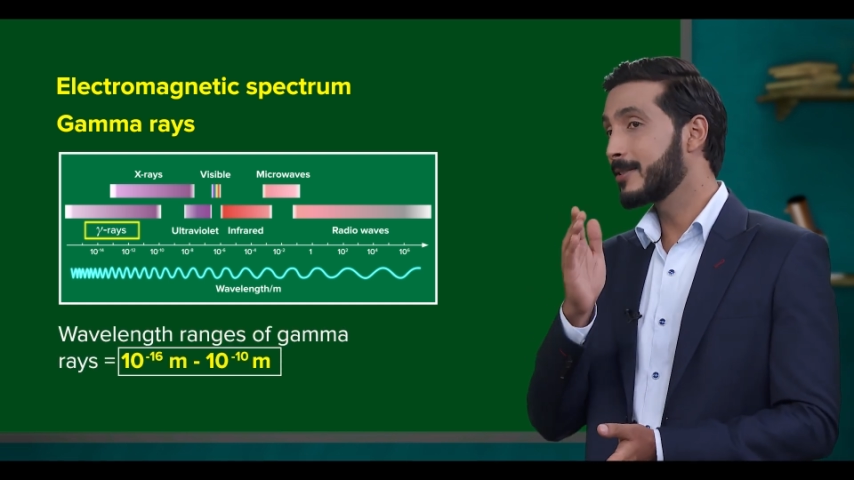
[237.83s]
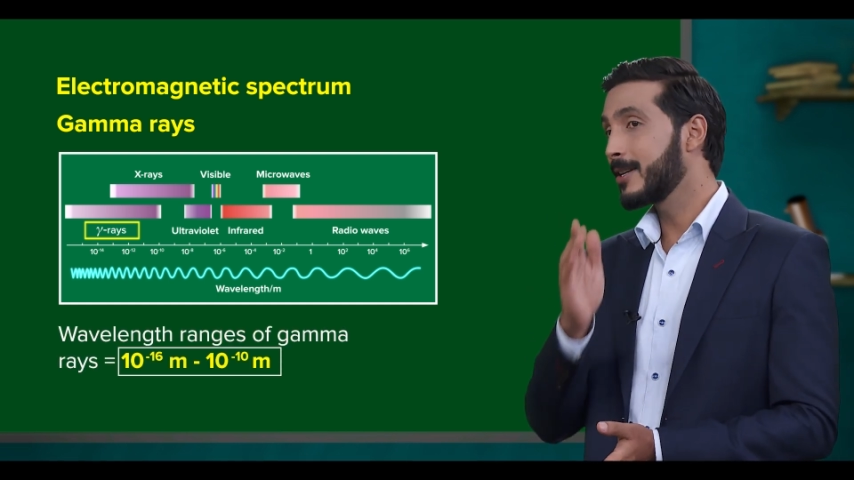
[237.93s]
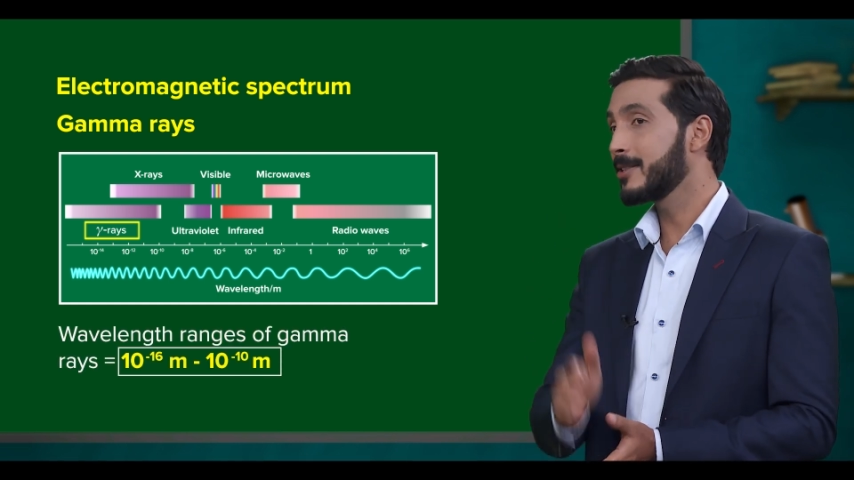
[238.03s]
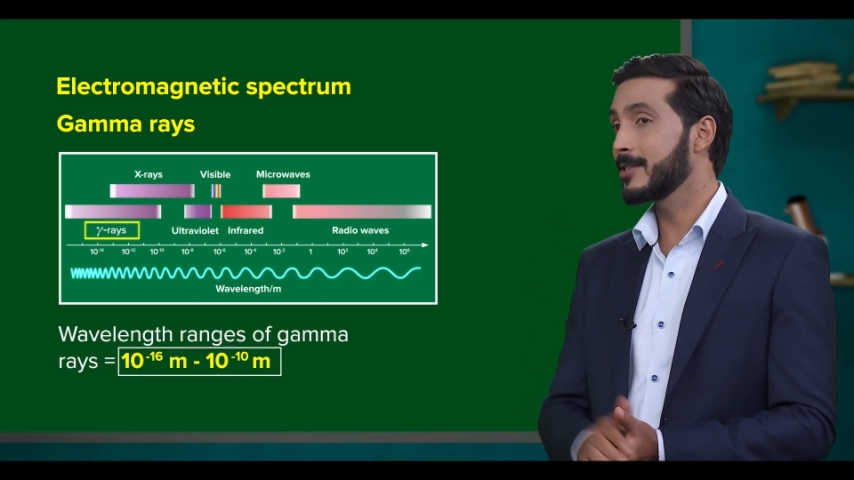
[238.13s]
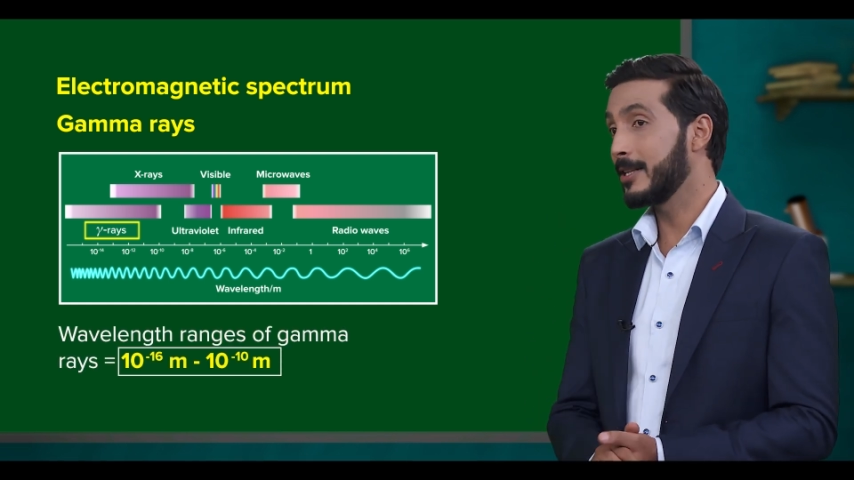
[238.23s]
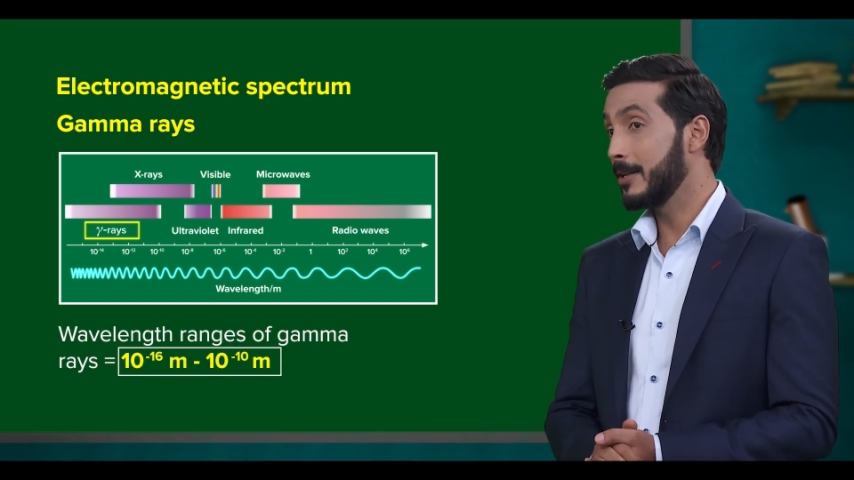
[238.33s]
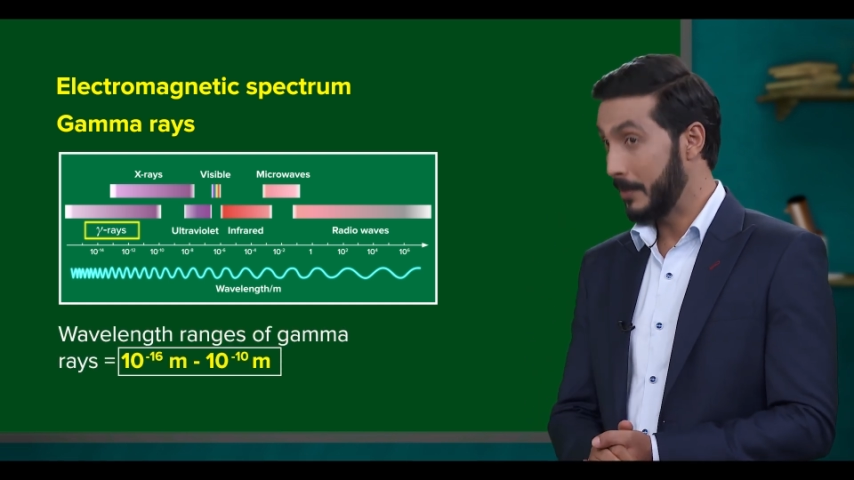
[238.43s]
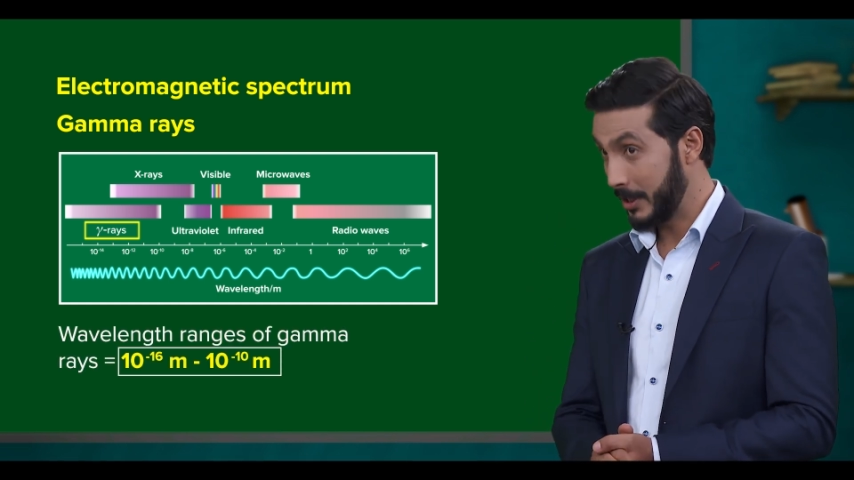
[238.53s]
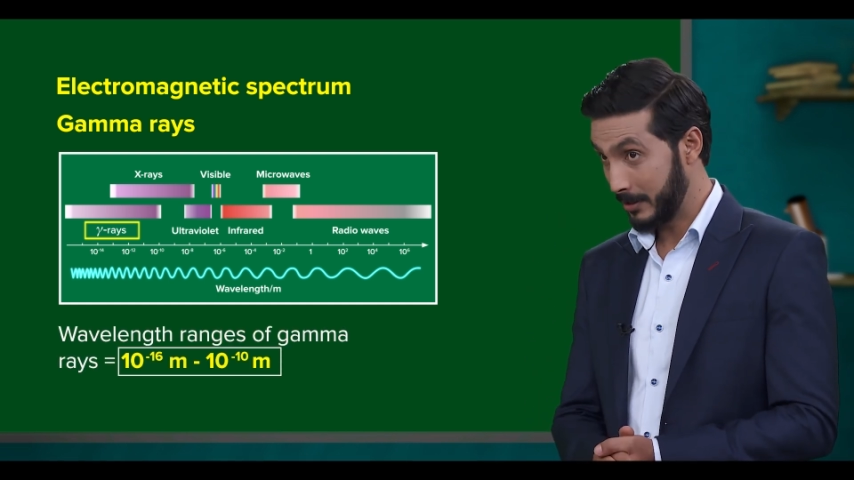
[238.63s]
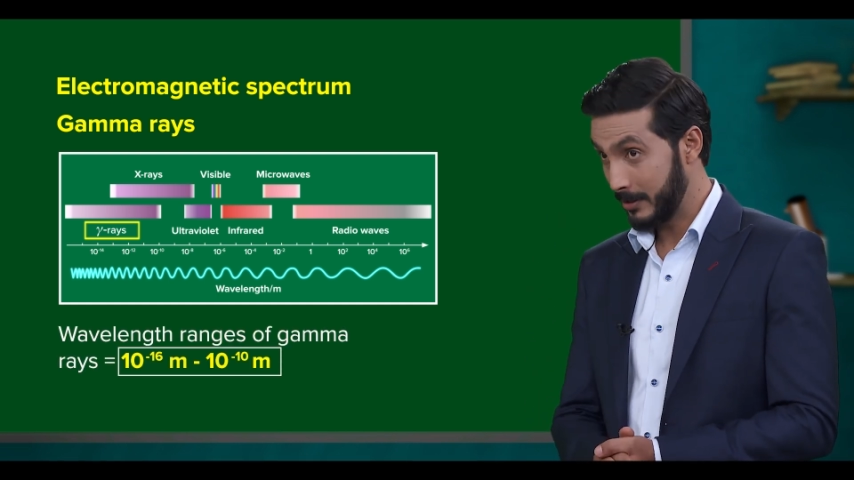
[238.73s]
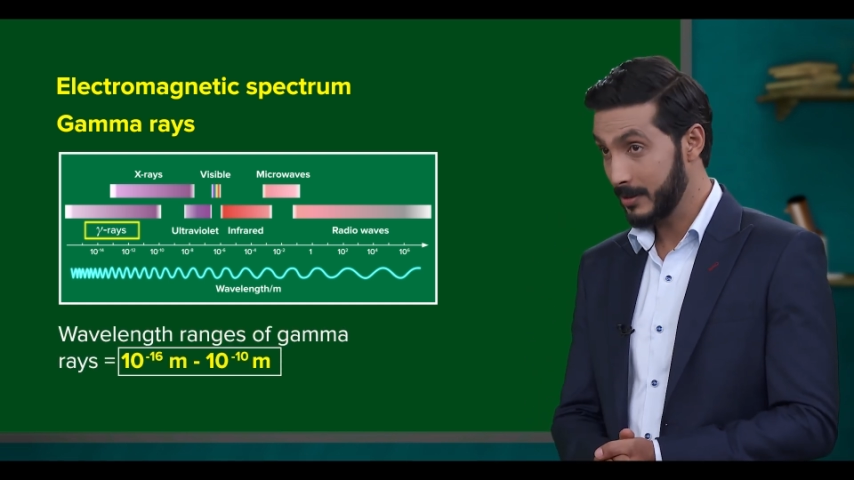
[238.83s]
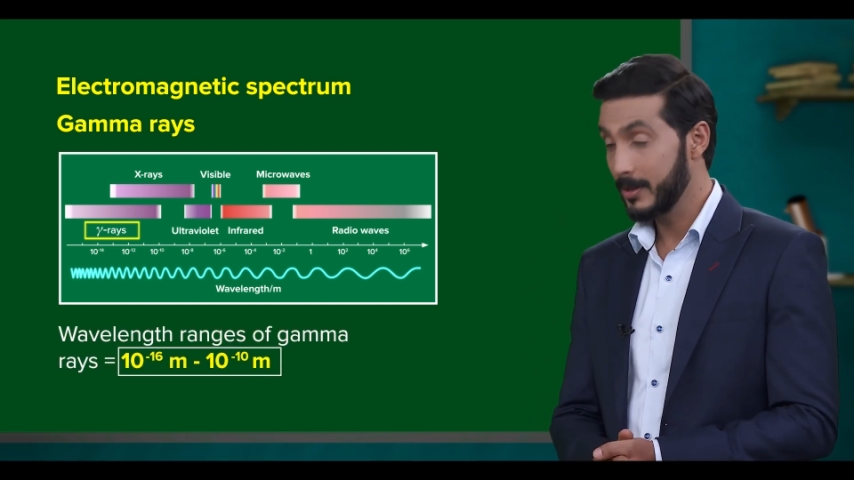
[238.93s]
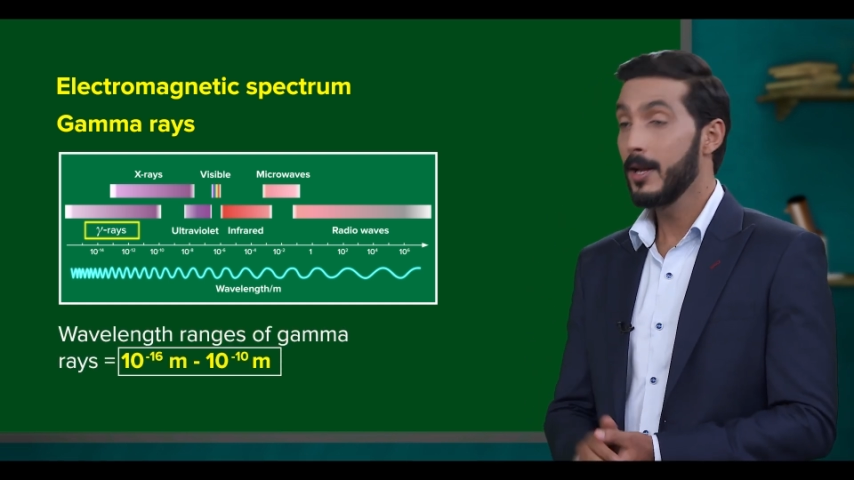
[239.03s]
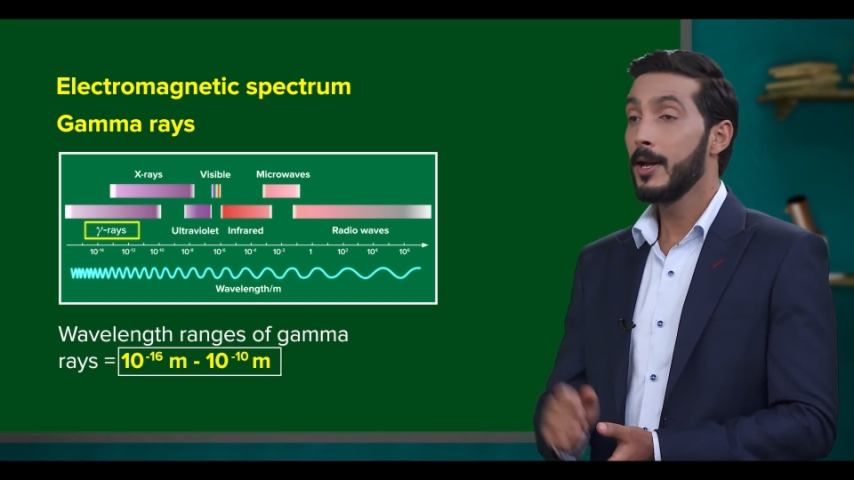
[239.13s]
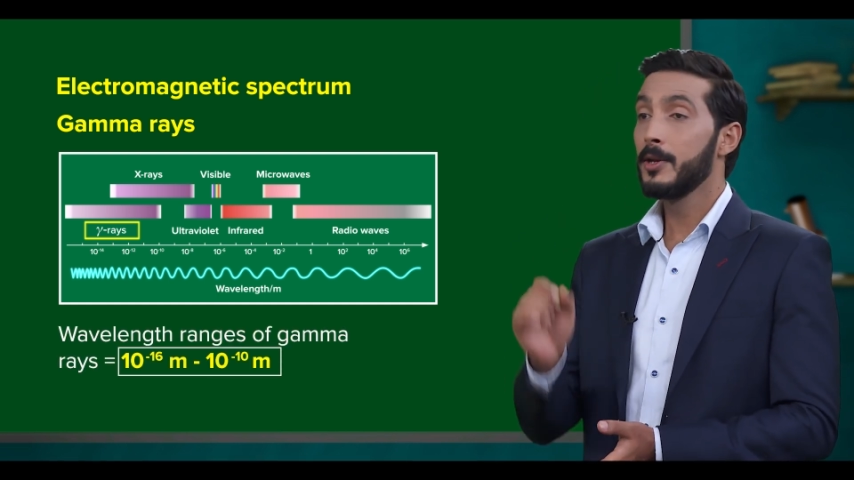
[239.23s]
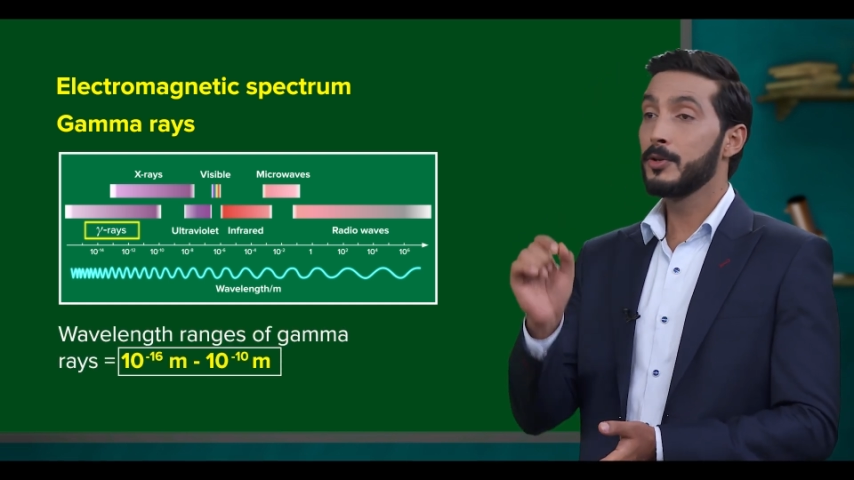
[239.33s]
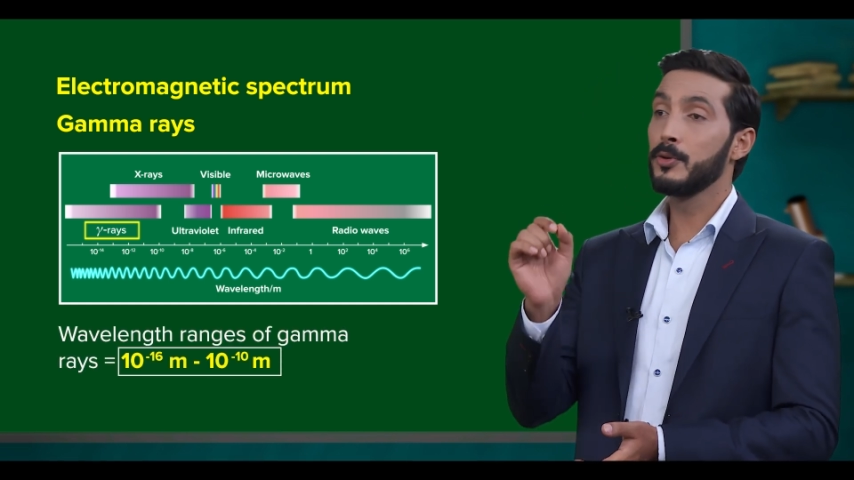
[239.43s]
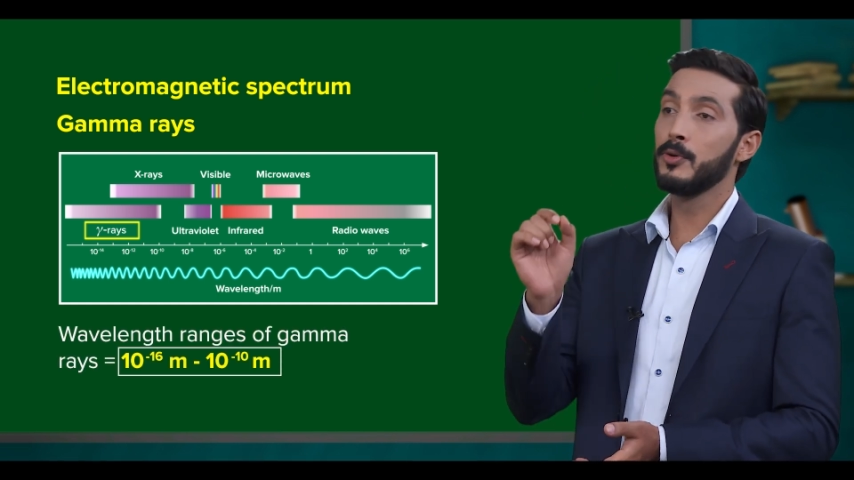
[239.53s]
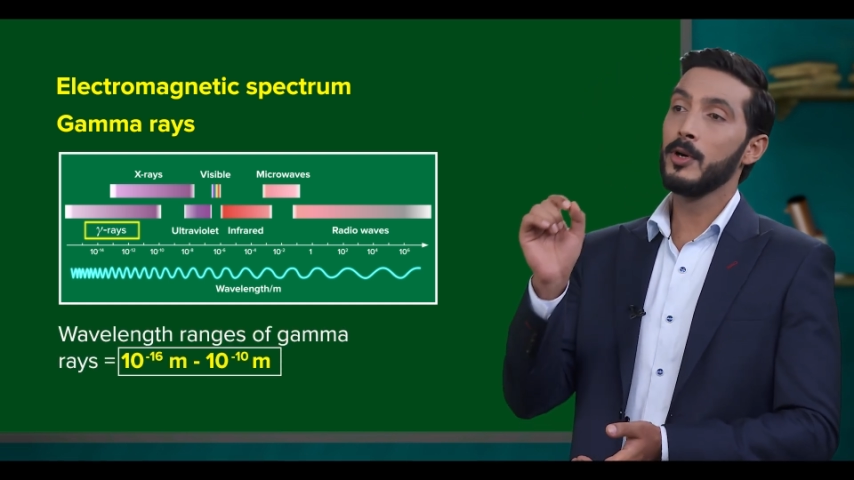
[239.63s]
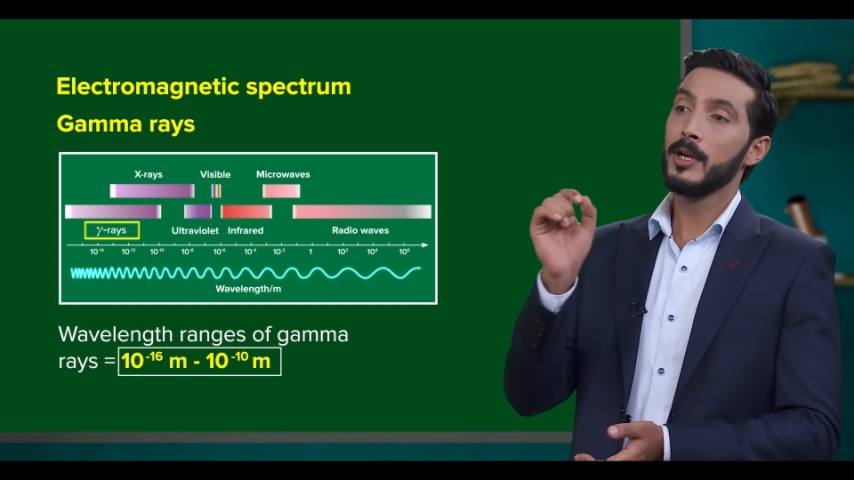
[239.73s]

16 meters to